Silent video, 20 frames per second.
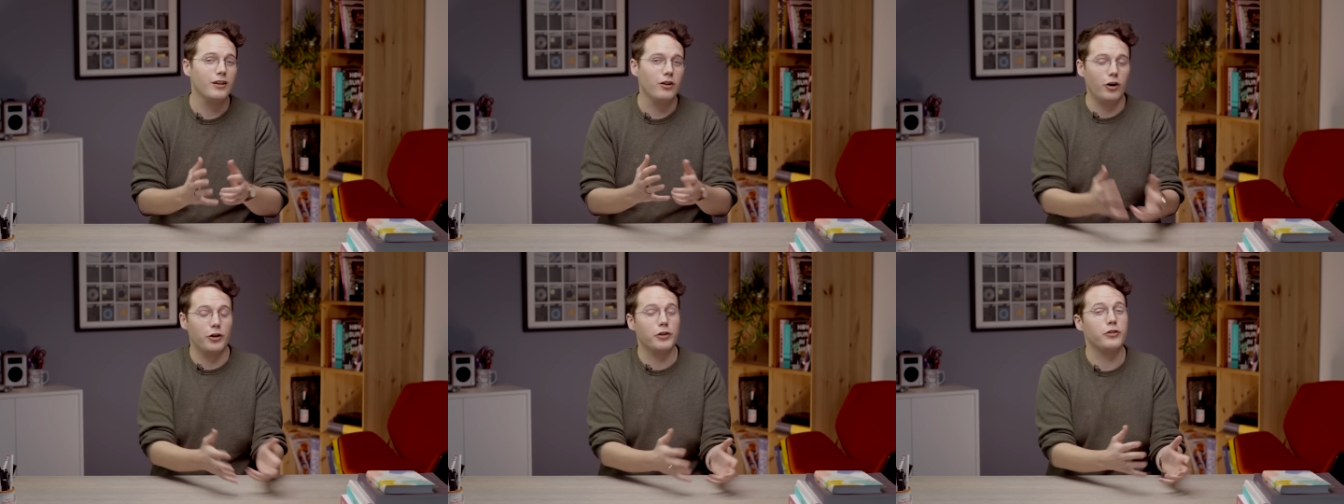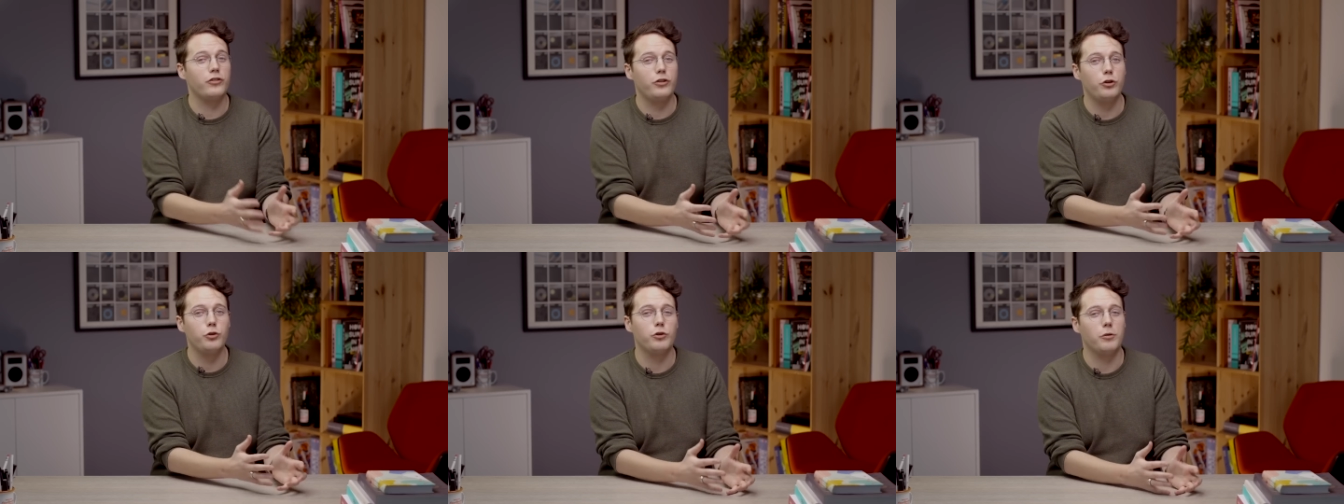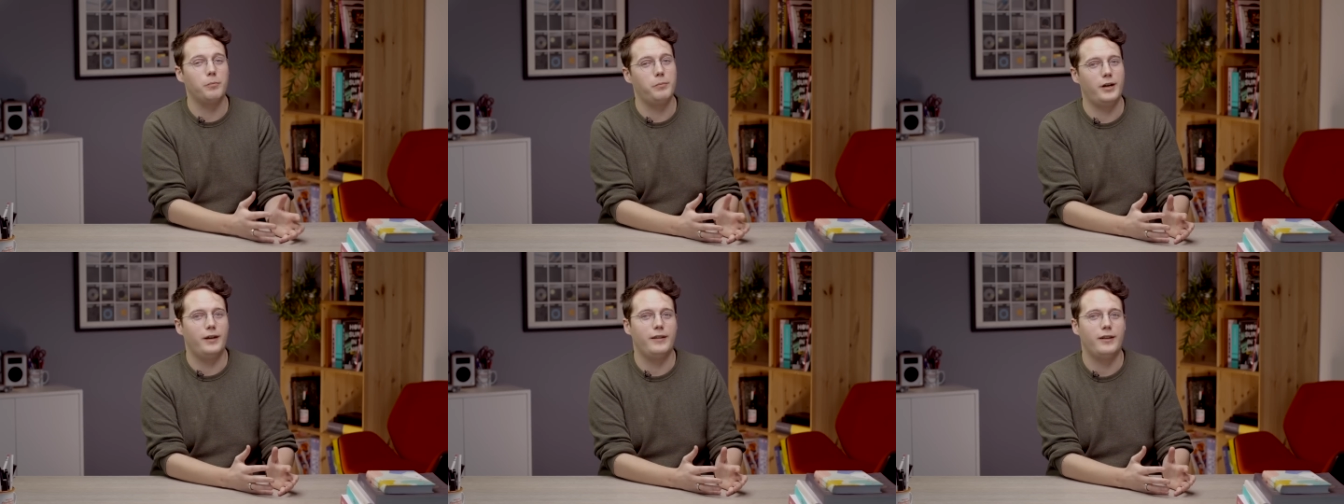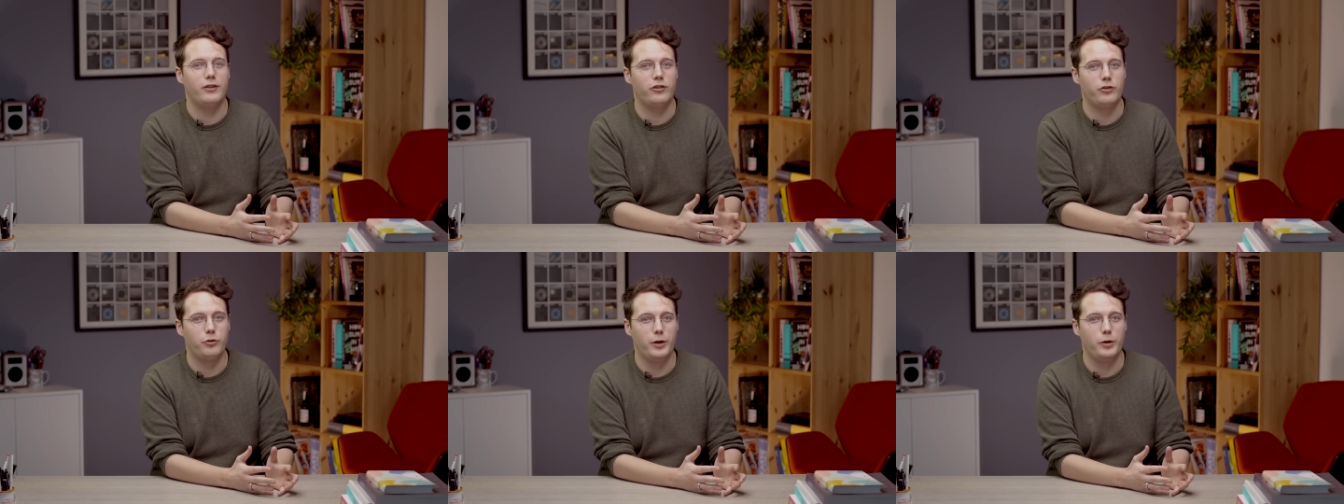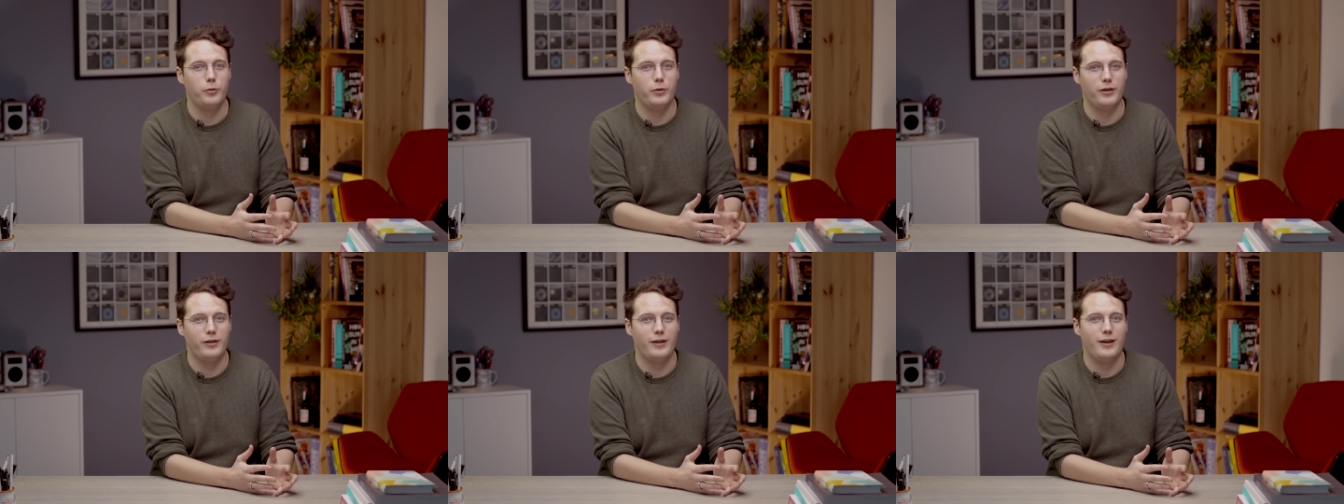honestly, you can buy the
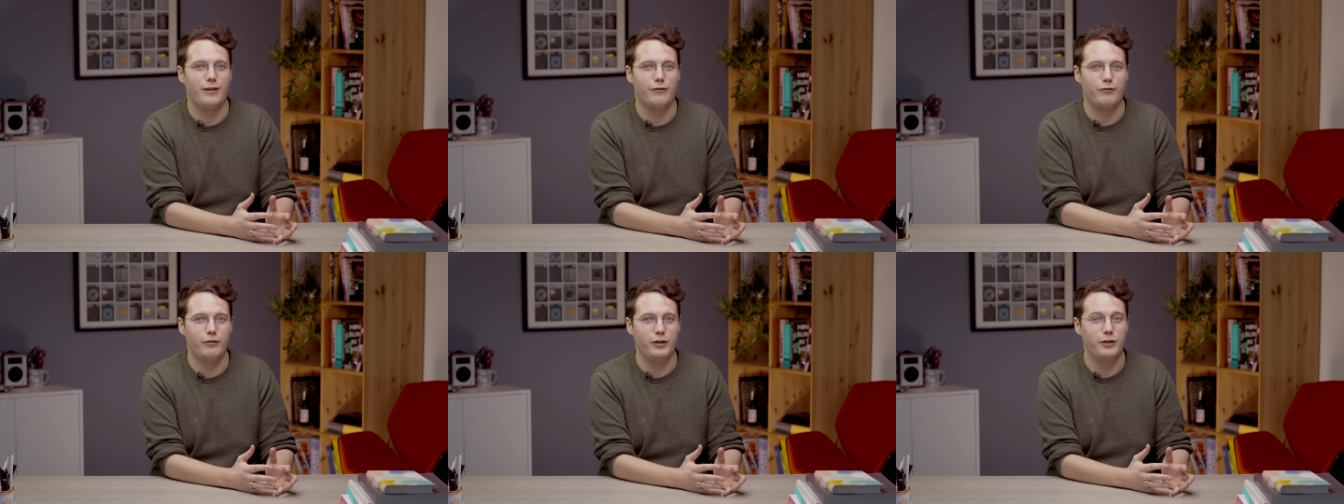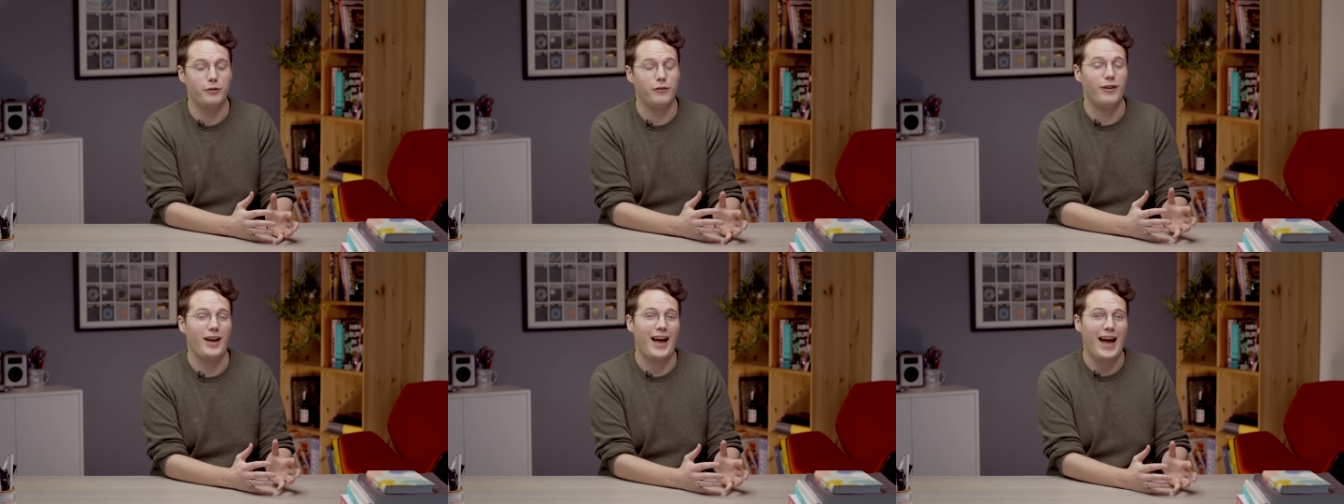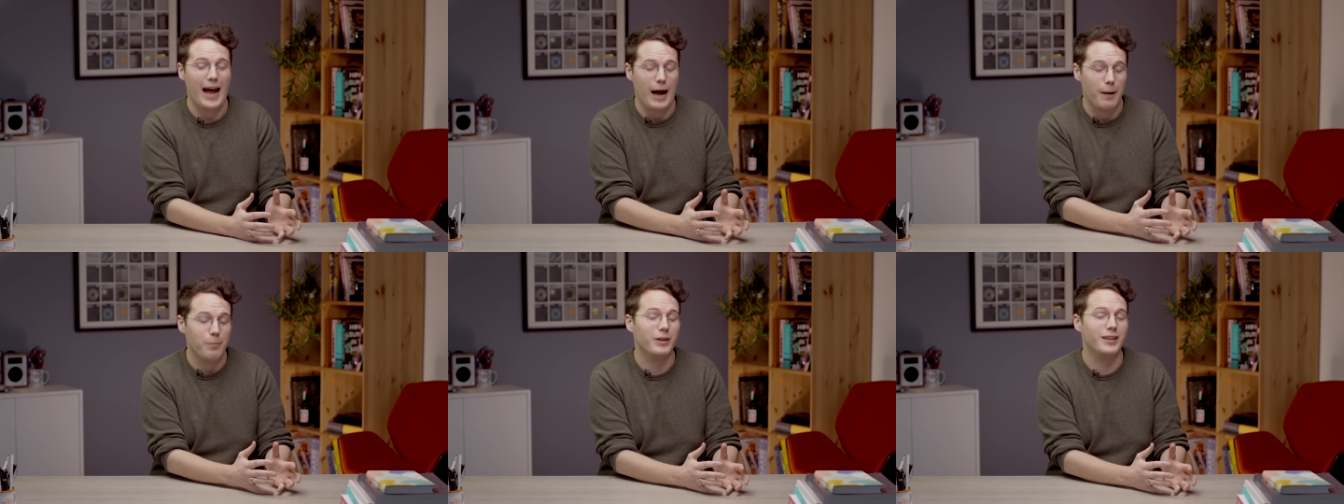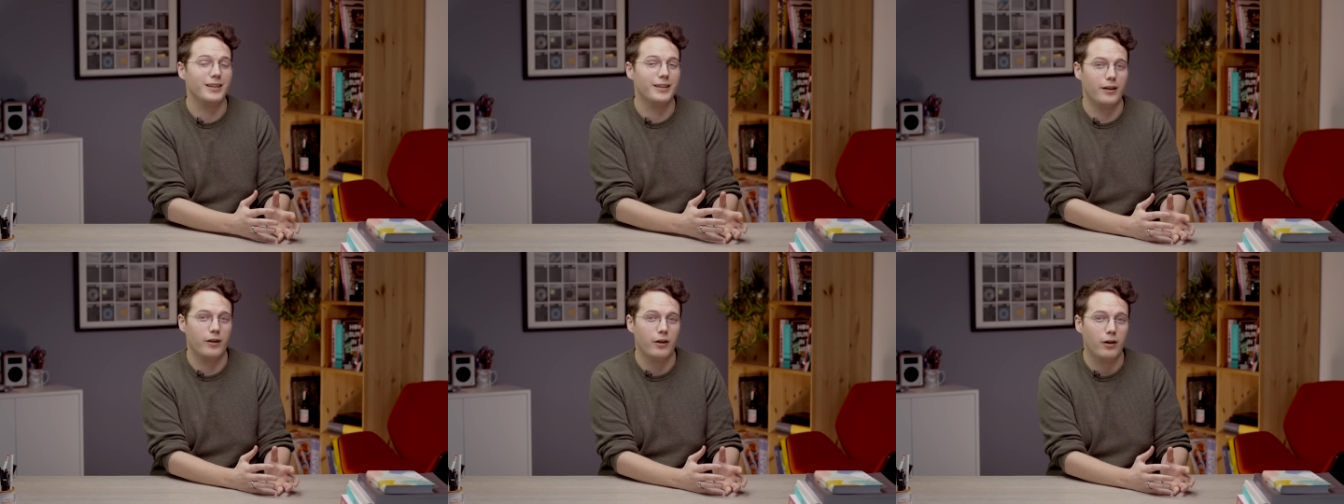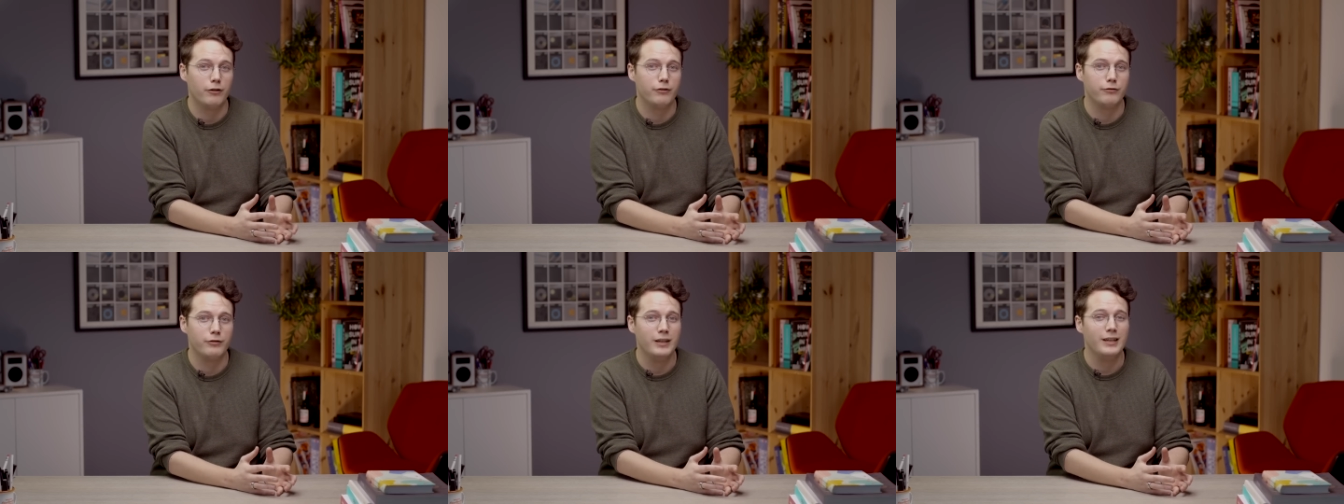S21 FE happily
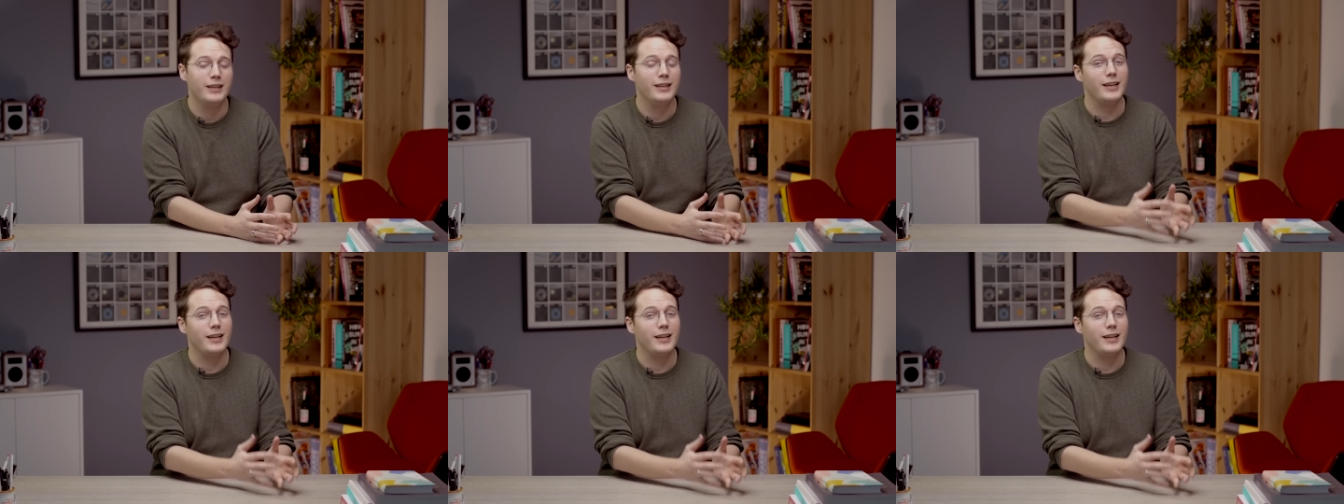enough.